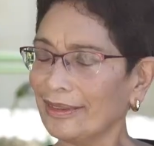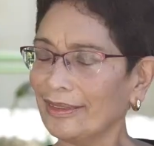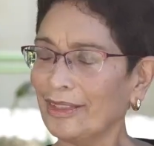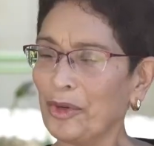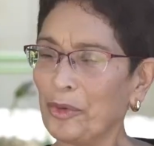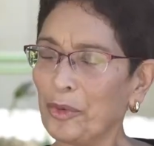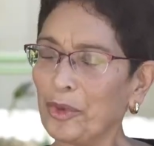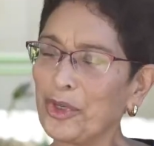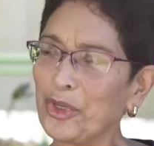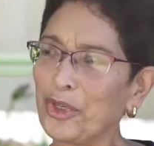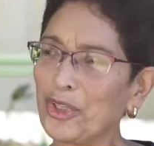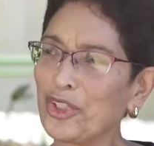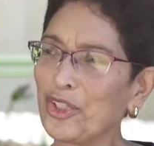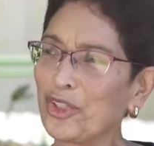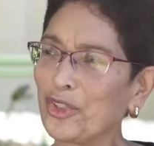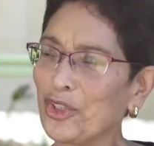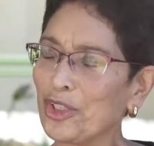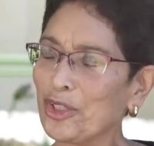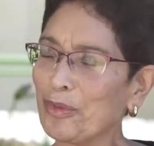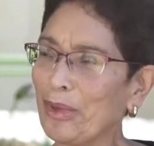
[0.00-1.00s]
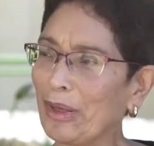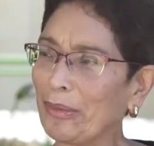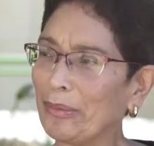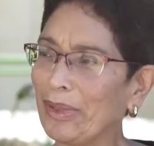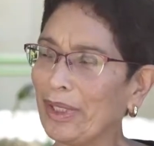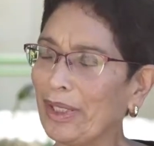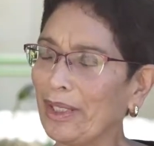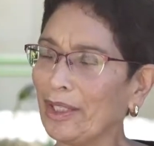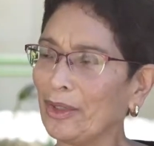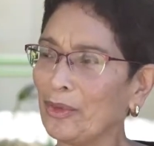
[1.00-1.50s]
Were you concerned about
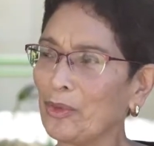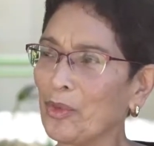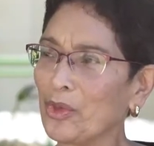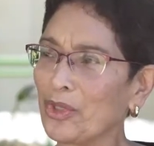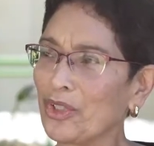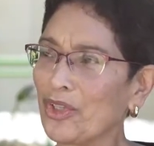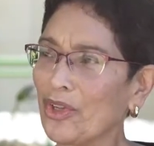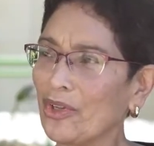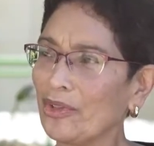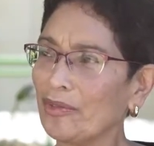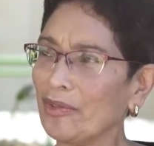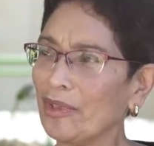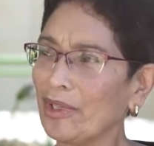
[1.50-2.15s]
being in a war zone?